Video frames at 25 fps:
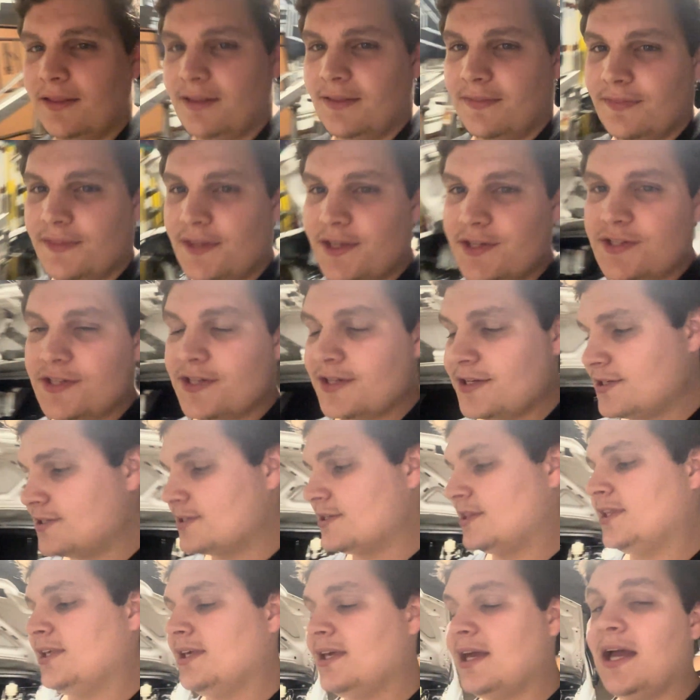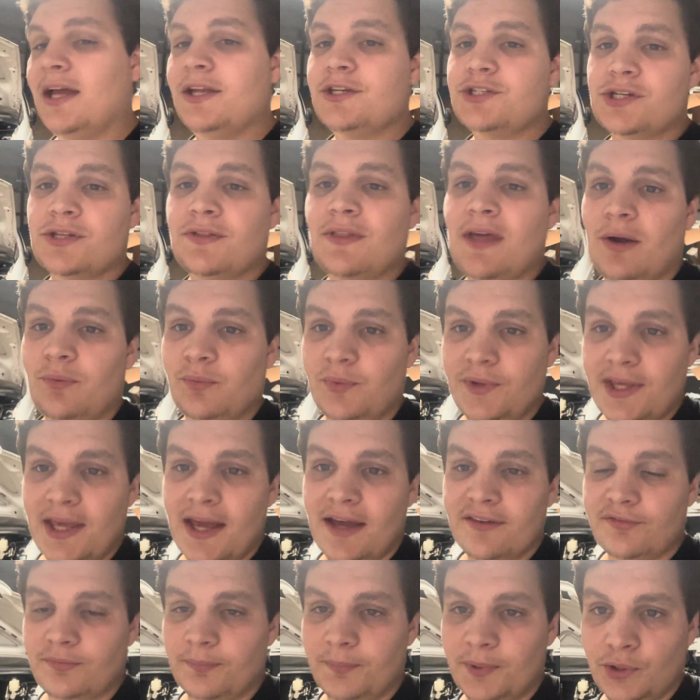This is the engine that we
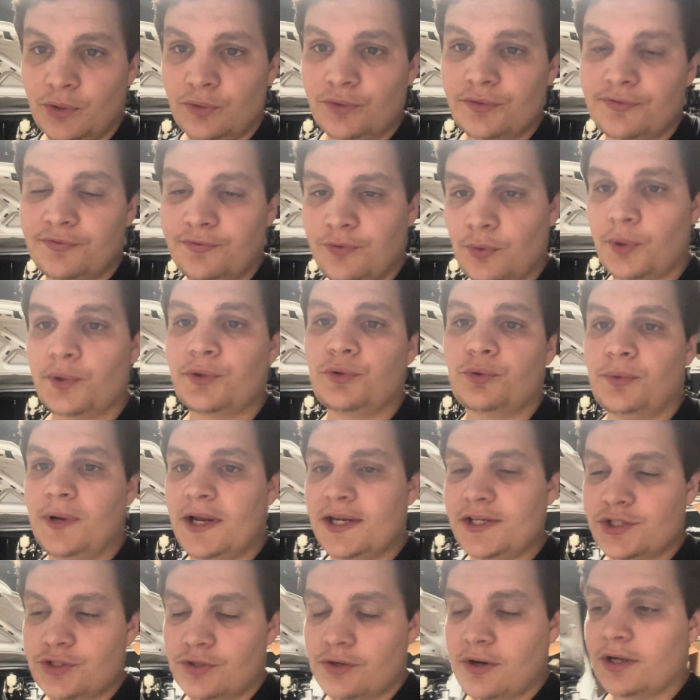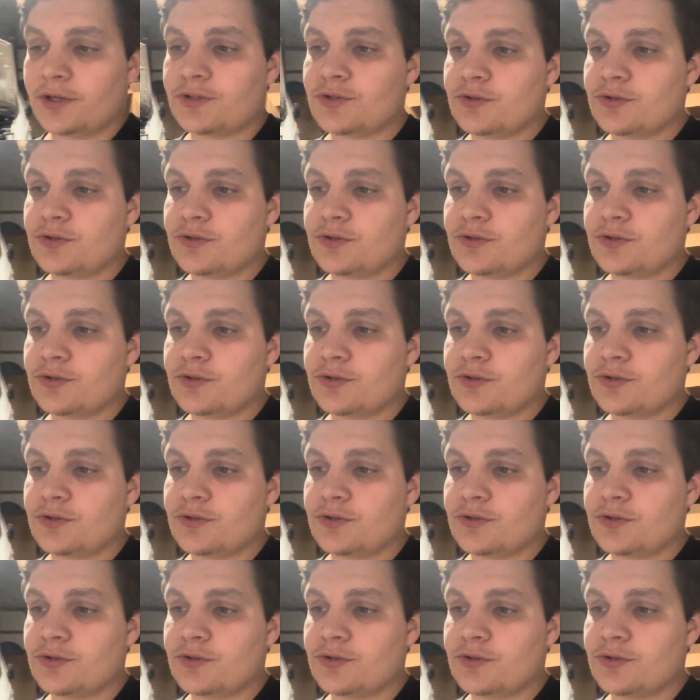have built for the race truck.